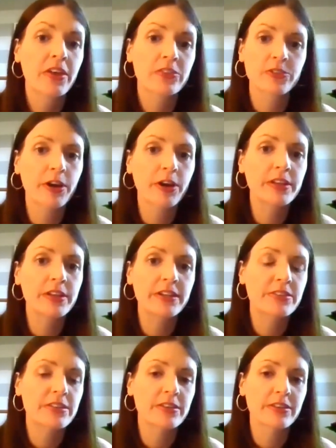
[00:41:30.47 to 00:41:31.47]
struggling
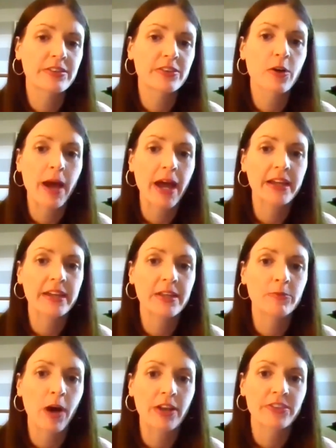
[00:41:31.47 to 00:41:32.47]
to go back
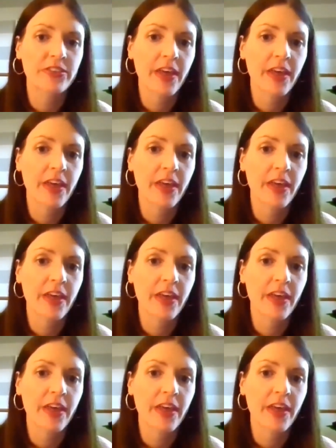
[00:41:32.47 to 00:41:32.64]
and watch